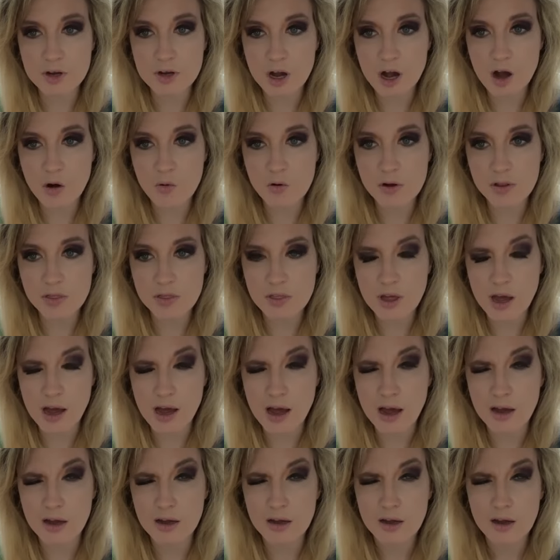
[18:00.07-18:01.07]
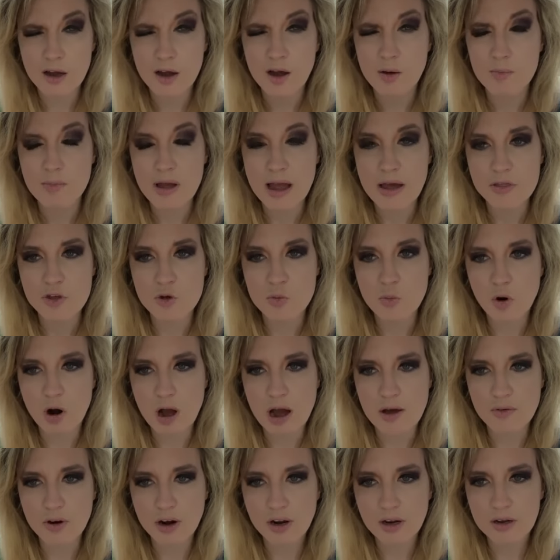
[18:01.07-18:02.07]
ago with uh, Matthew
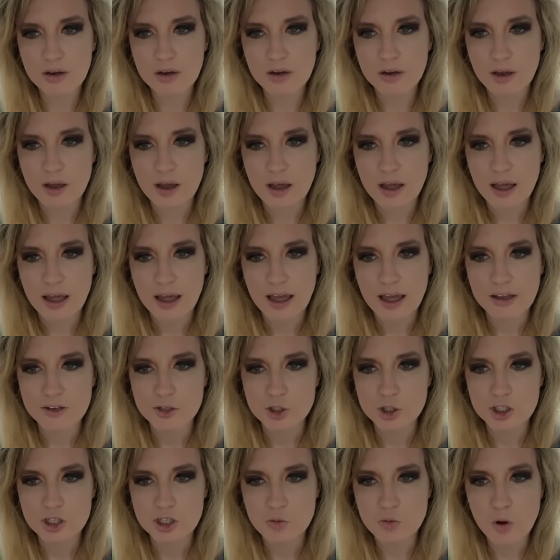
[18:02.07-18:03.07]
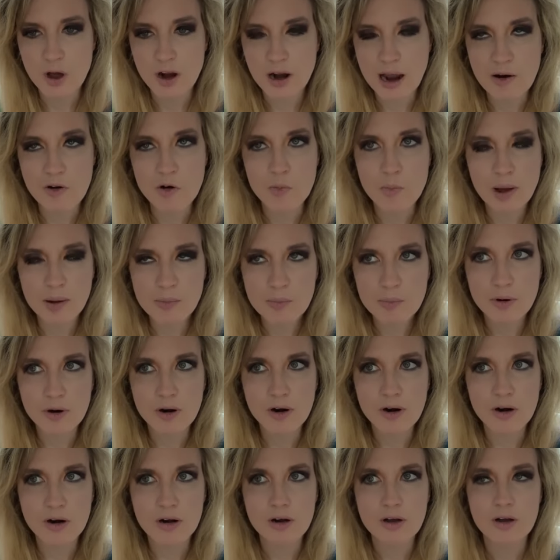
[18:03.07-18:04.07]
Broderick, and she went. I
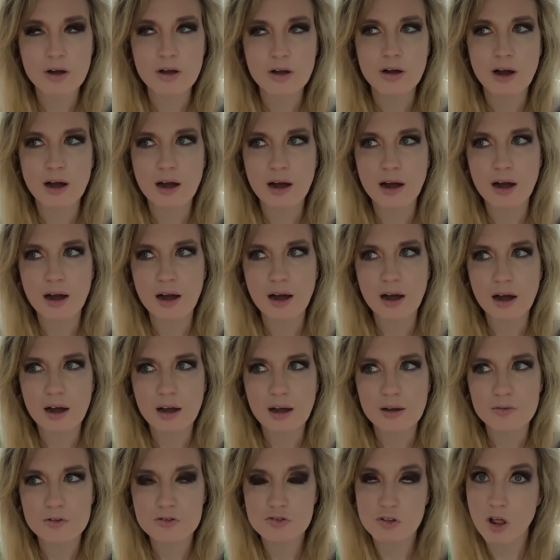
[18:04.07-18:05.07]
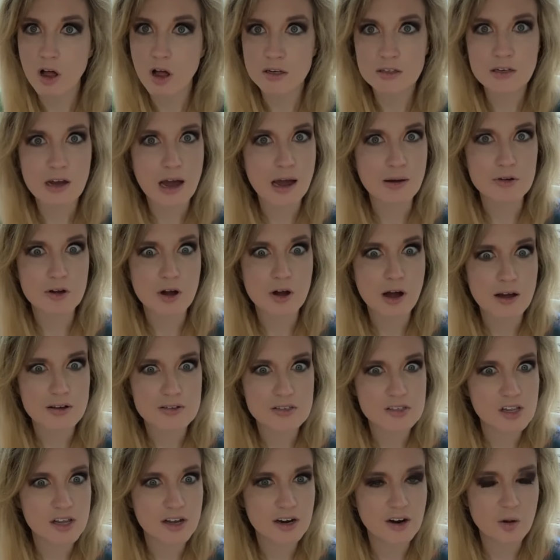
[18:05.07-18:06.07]
remember uh, it was a long time ago. I was
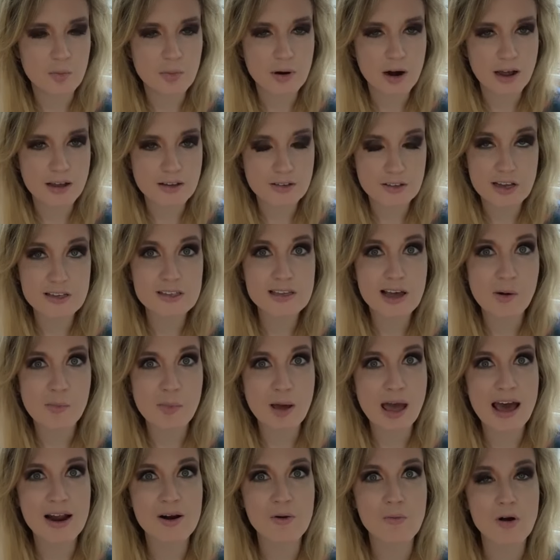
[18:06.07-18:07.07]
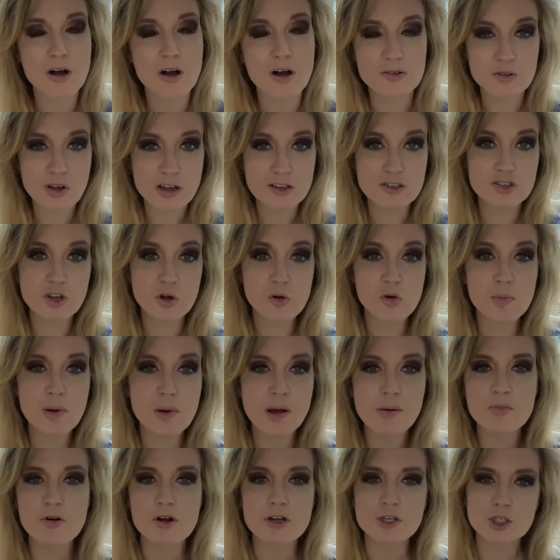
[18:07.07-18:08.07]
little, but I, that's how bad it was. I still
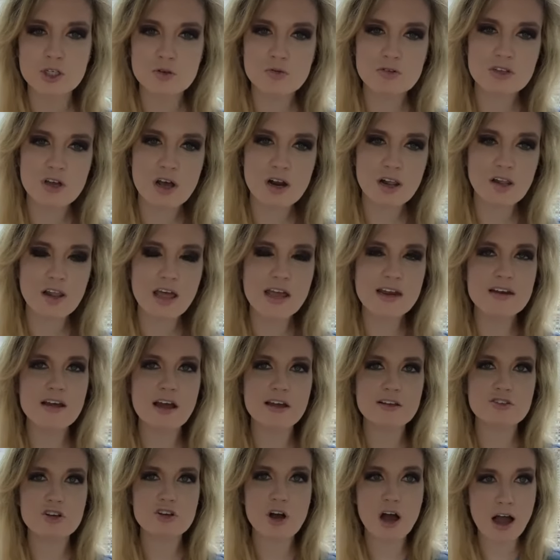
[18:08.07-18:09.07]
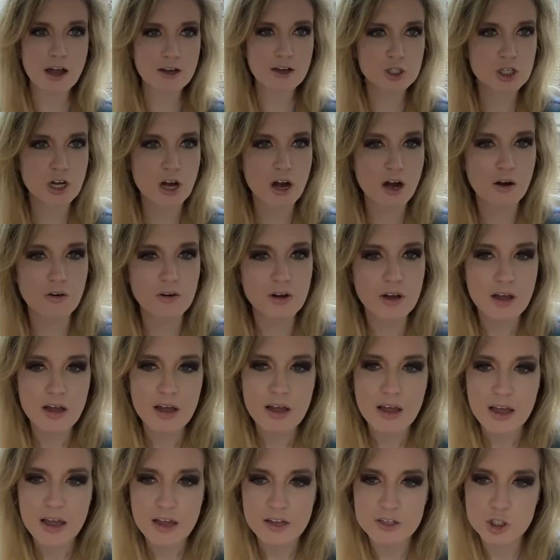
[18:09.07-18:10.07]
remember it. She was on a late night talk show,
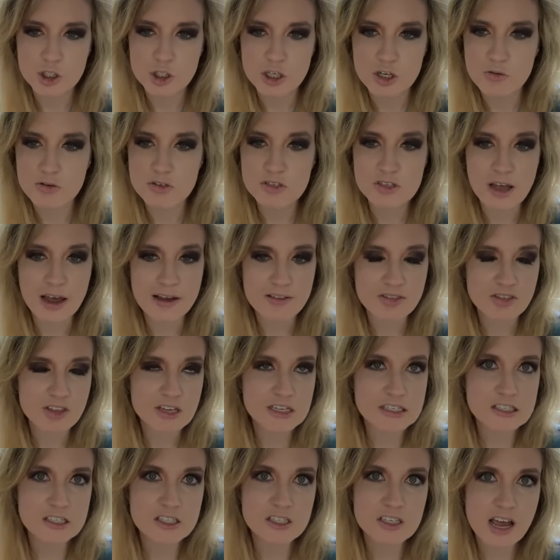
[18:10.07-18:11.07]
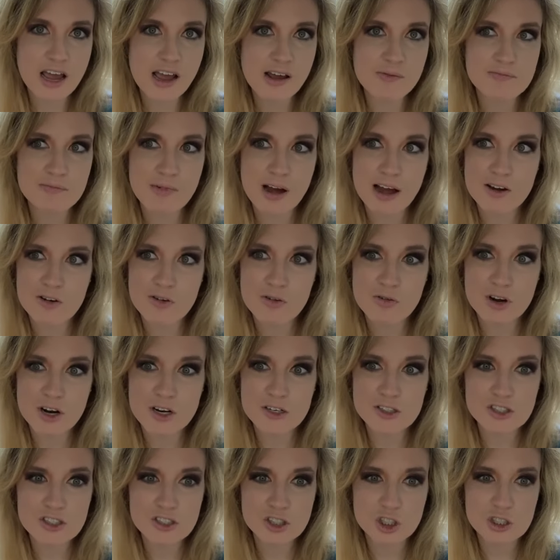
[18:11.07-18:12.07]
and she was like, "This is it. My
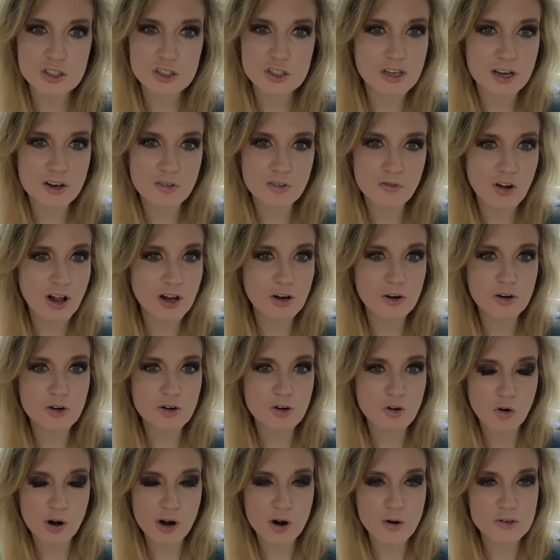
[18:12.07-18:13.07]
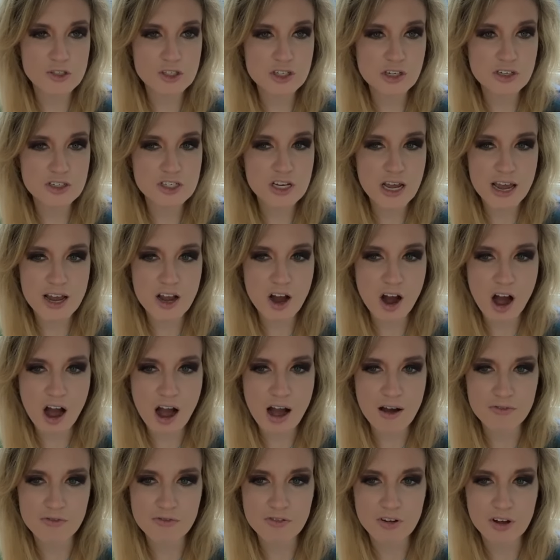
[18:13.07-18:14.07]
career's." She's like, felt her career was going to take
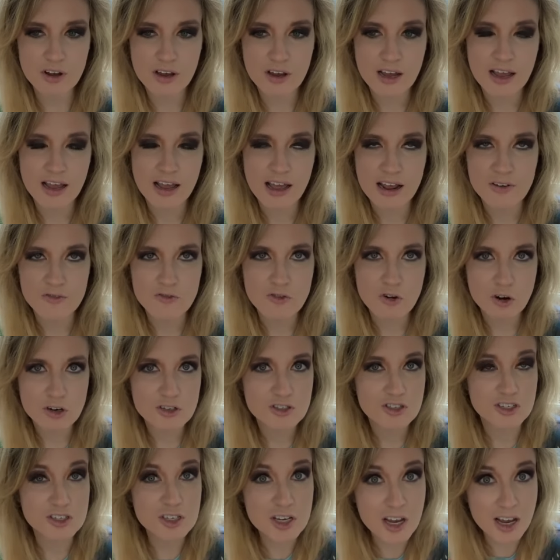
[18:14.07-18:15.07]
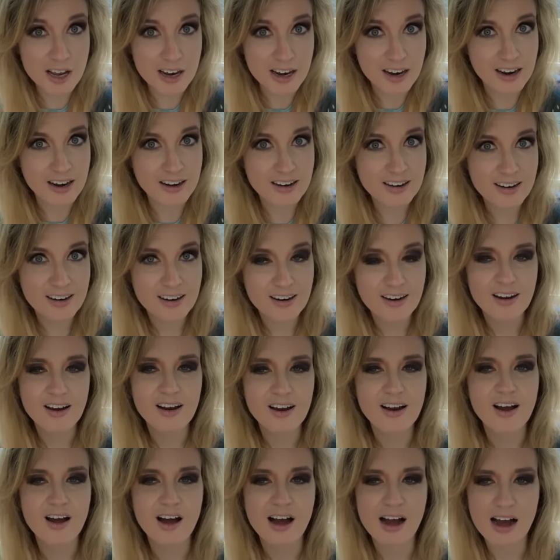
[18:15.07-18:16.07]
off, and of course it didn't.
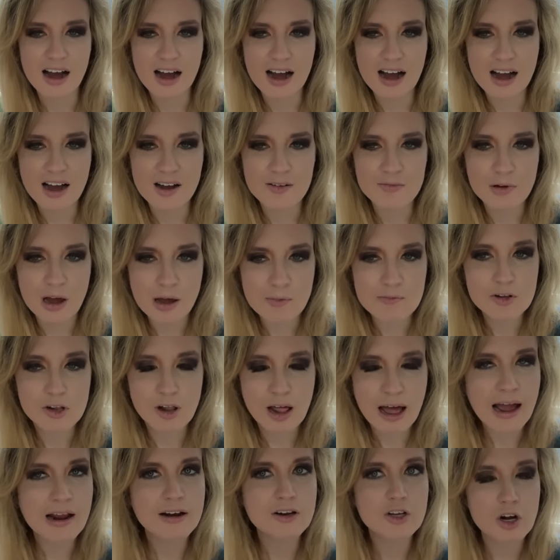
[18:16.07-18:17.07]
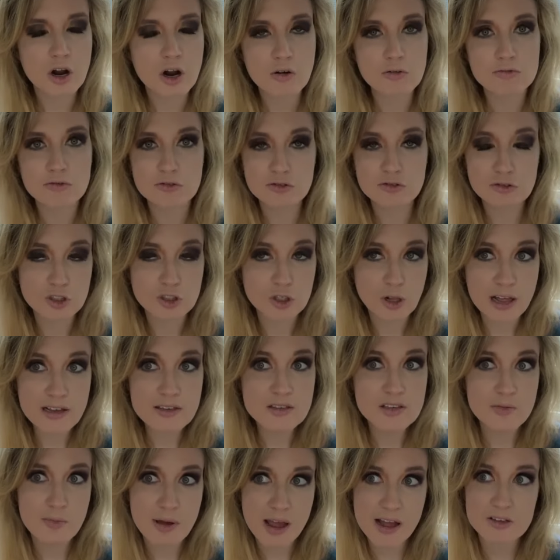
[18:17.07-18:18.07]
Um, I'm glad, you know,
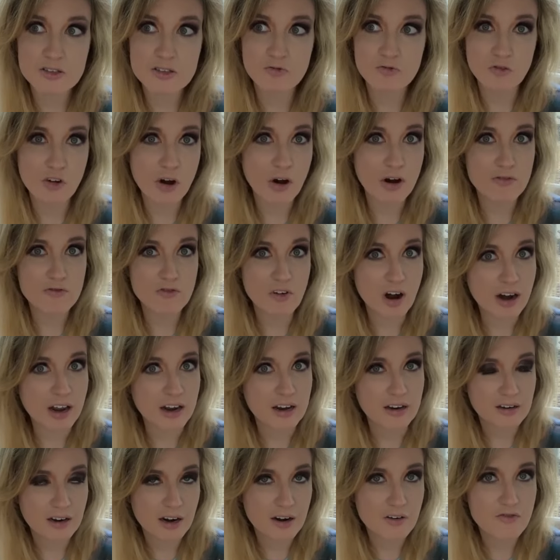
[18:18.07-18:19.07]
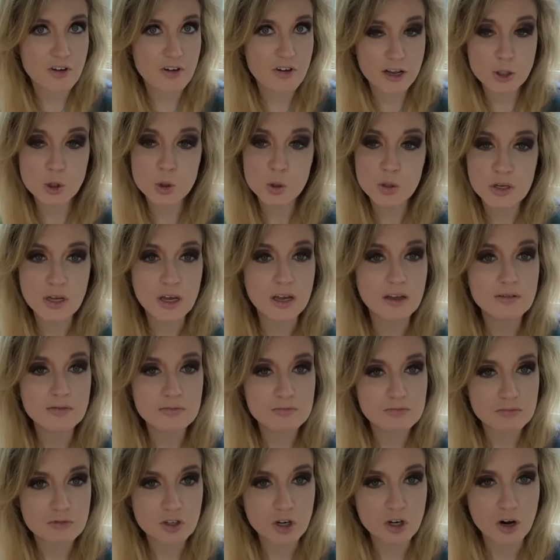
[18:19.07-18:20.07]
Leslie Mann's very funny. And eventually,
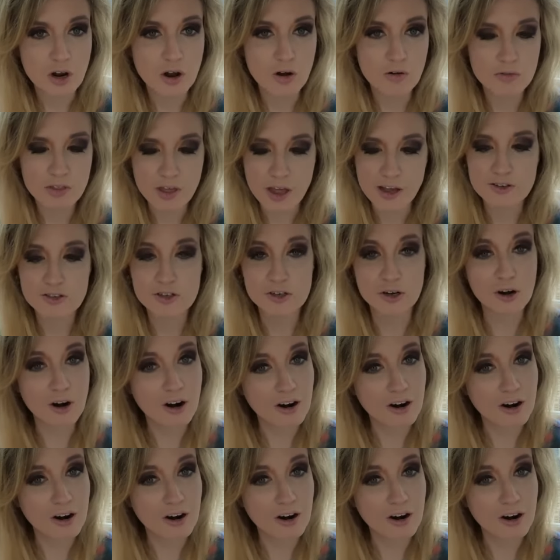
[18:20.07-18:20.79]
you know, thanks to her